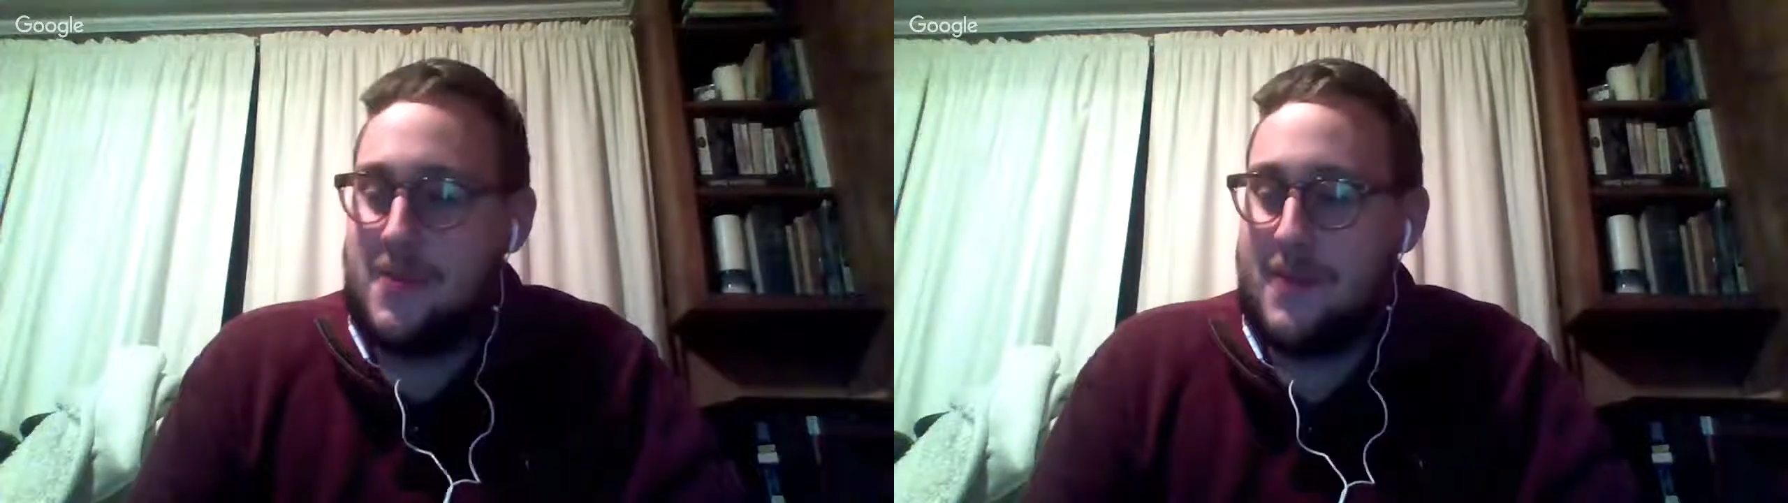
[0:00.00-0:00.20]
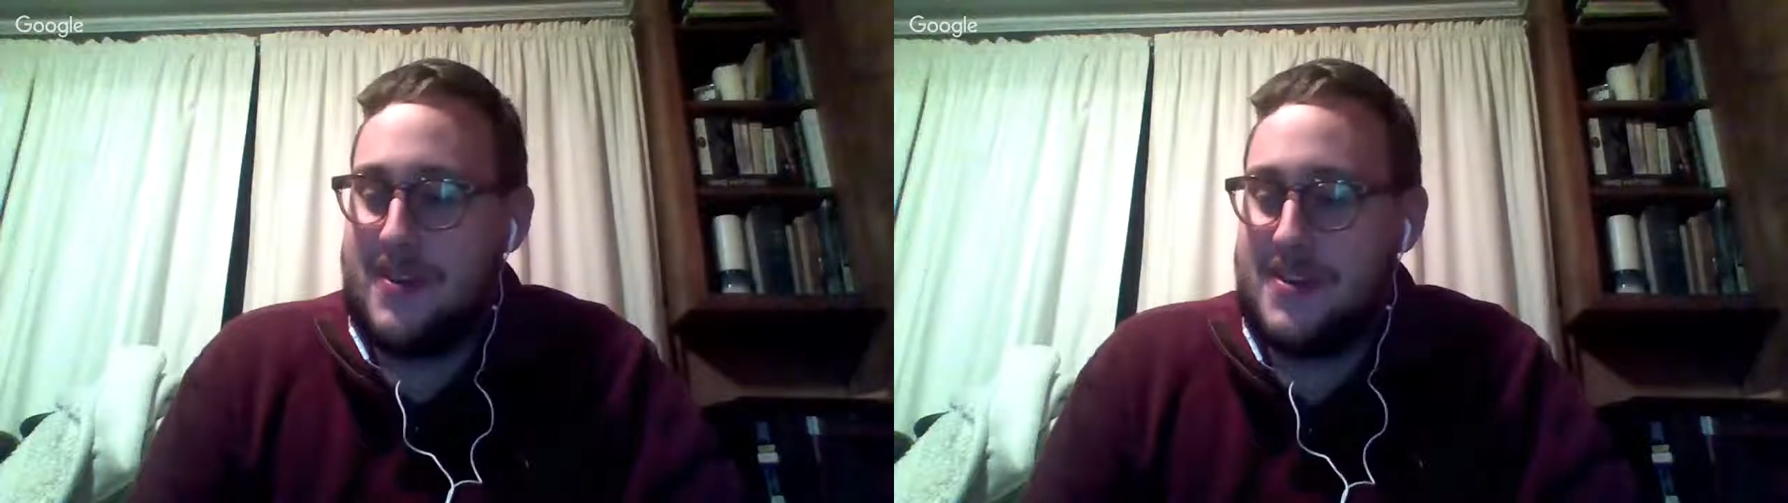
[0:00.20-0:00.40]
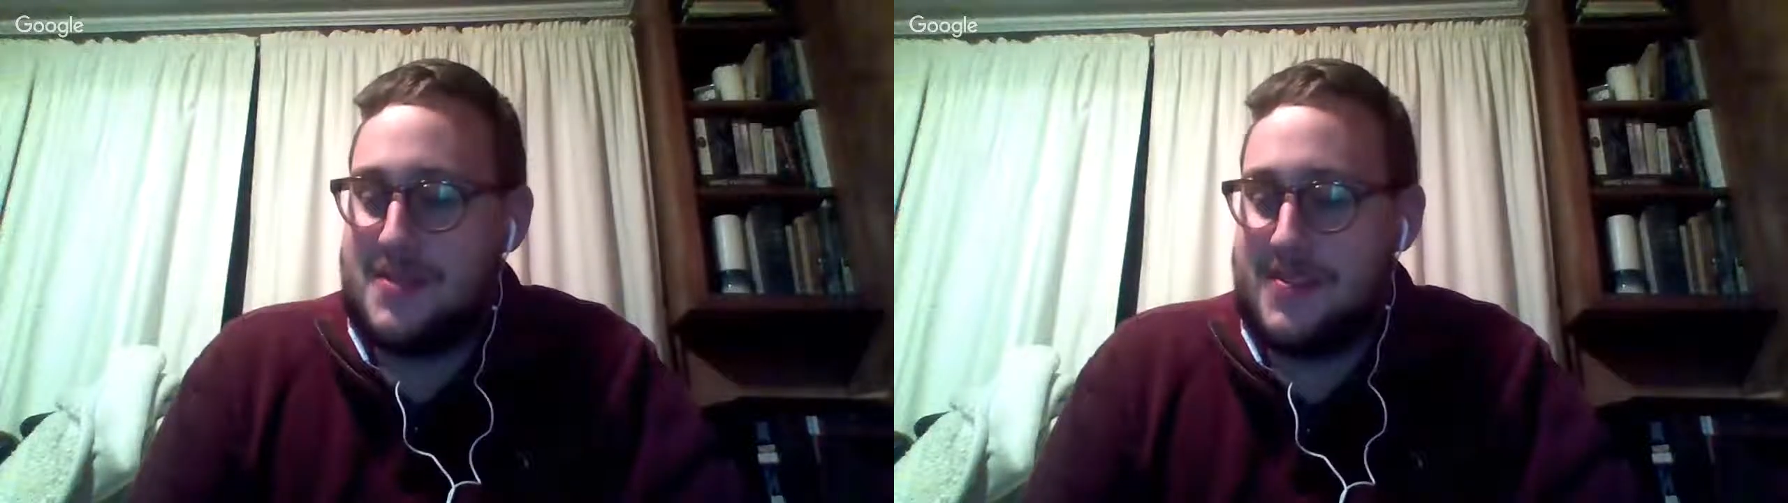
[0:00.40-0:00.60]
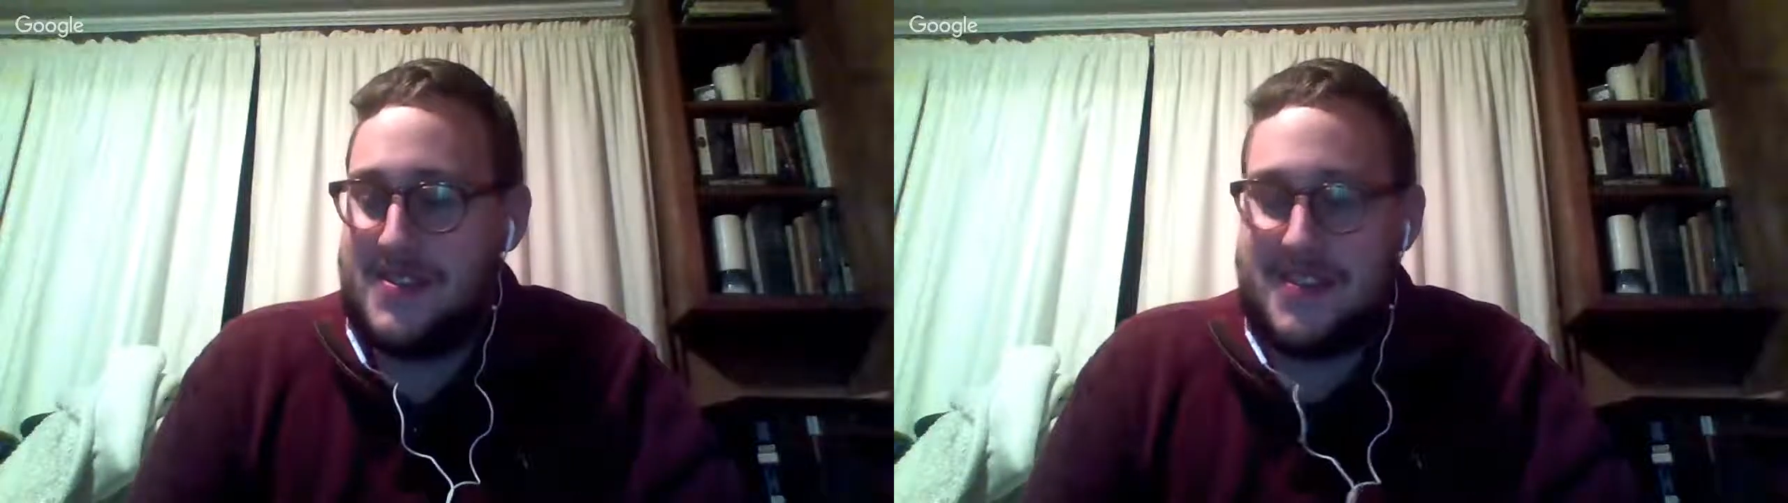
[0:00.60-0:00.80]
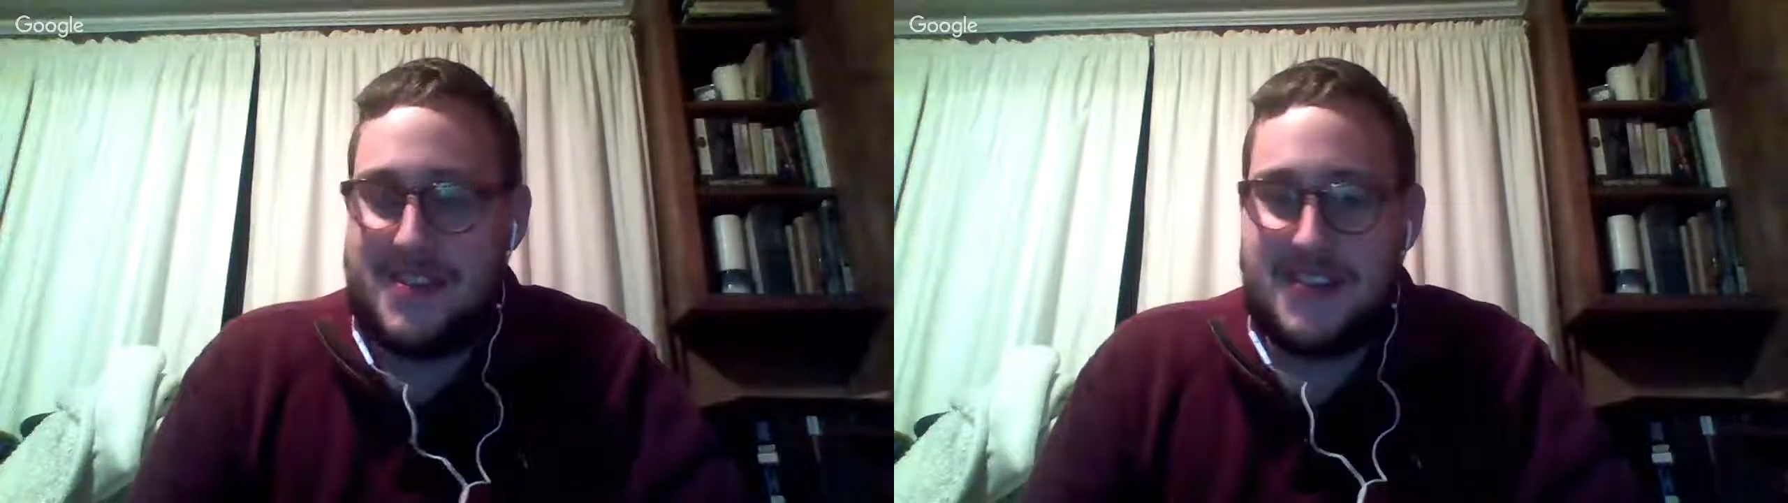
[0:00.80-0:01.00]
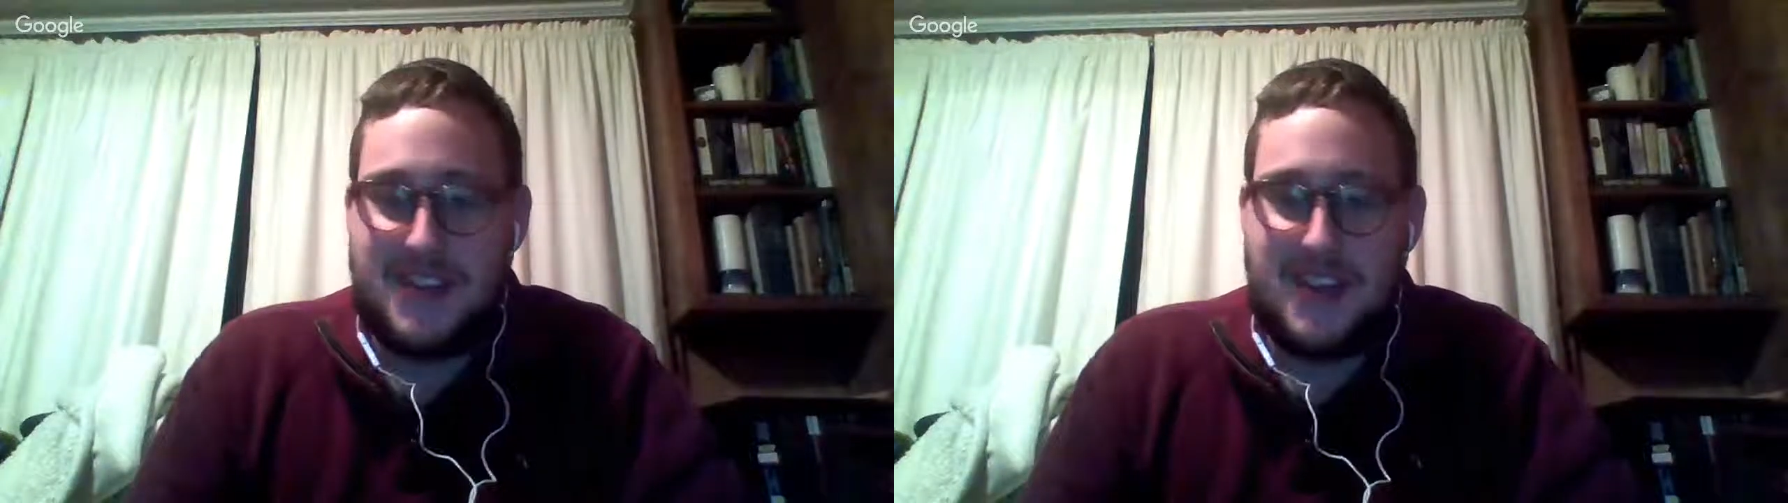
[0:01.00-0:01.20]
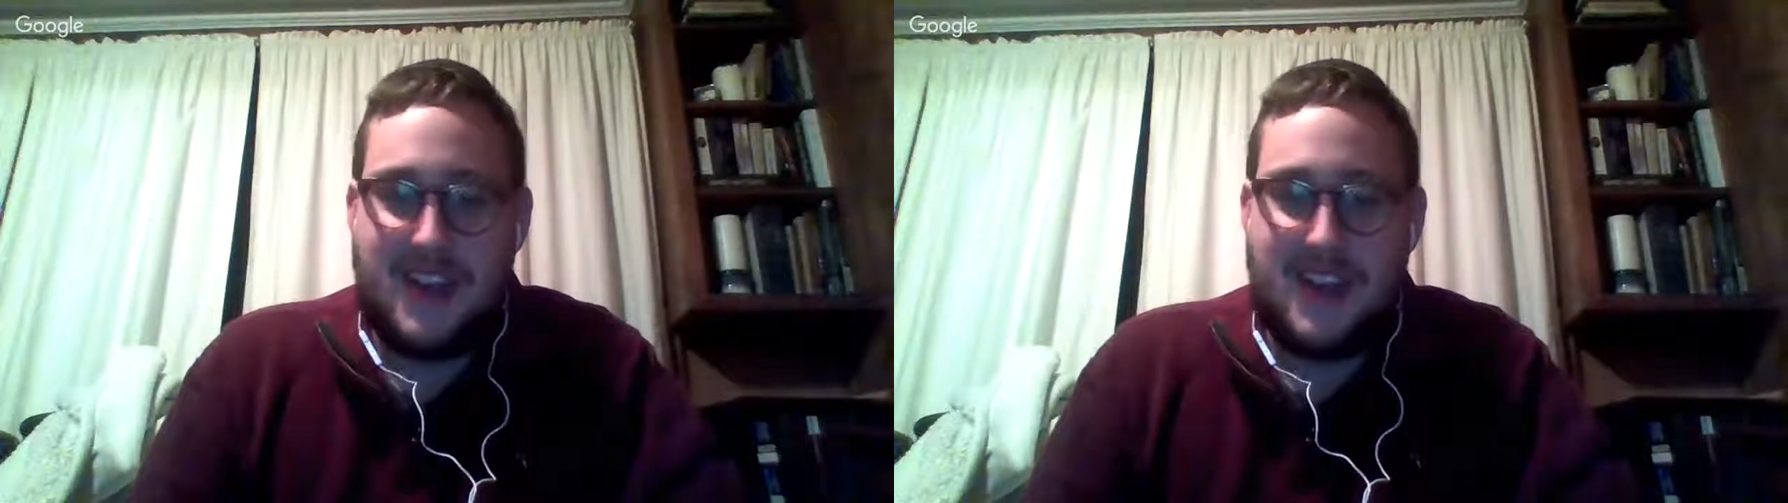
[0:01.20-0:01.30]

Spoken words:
is mostly just like,